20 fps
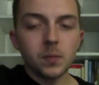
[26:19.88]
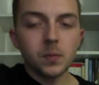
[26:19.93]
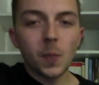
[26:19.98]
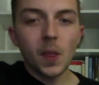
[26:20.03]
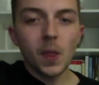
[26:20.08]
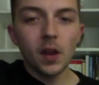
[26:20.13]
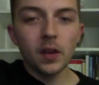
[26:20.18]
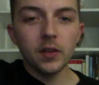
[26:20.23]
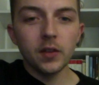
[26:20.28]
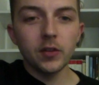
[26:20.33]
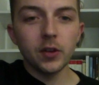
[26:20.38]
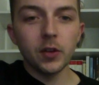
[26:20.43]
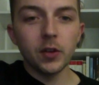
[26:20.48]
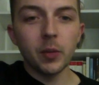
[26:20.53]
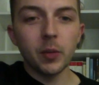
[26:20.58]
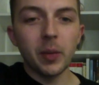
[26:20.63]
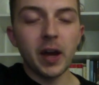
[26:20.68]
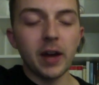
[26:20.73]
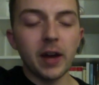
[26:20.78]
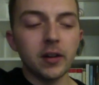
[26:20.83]
And so the
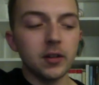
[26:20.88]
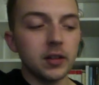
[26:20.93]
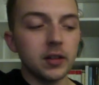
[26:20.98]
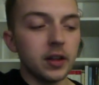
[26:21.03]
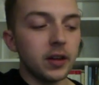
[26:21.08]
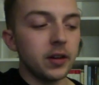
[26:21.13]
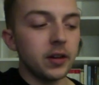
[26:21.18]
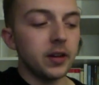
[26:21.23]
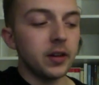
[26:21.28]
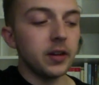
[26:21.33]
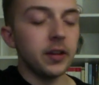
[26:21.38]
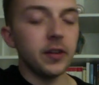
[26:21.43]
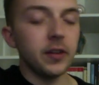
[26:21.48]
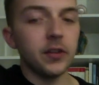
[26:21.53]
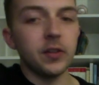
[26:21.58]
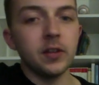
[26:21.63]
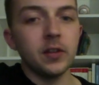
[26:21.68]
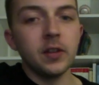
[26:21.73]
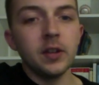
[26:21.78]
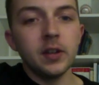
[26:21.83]
pattern there
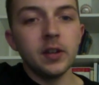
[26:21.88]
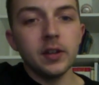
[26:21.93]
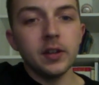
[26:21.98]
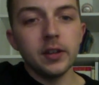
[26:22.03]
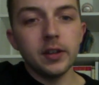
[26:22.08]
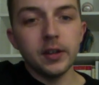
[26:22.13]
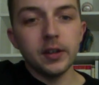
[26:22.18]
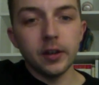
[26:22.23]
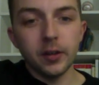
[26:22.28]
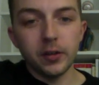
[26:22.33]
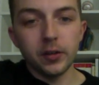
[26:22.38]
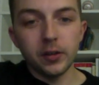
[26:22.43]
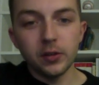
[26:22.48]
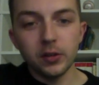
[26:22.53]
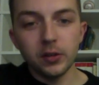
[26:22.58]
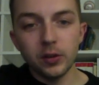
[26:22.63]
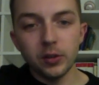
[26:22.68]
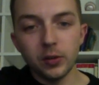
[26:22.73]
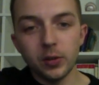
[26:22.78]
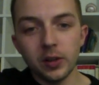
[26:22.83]
is,
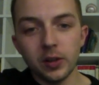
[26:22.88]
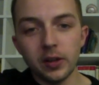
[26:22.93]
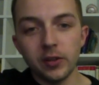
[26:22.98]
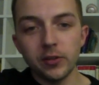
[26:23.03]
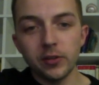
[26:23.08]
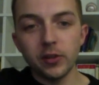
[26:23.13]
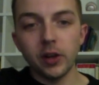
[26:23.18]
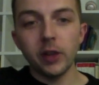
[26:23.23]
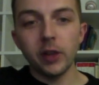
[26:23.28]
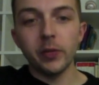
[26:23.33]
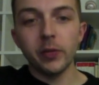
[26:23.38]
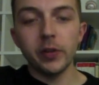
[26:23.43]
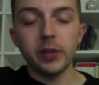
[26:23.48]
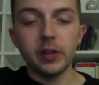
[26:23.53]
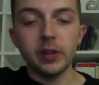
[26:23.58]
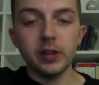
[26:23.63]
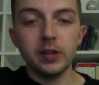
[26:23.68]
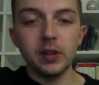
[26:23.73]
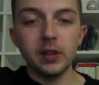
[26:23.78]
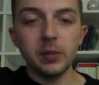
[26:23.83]
you start off with
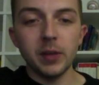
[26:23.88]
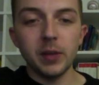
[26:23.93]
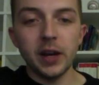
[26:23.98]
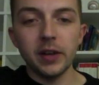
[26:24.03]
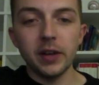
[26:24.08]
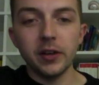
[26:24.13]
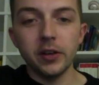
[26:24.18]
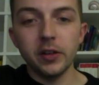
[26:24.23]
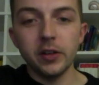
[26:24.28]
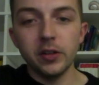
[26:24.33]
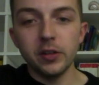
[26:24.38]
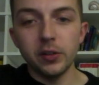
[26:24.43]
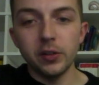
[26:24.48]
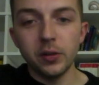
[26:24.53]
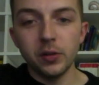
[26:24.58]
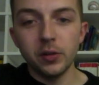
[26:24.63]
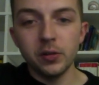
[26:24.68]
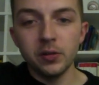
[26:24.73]
the D minor and you do,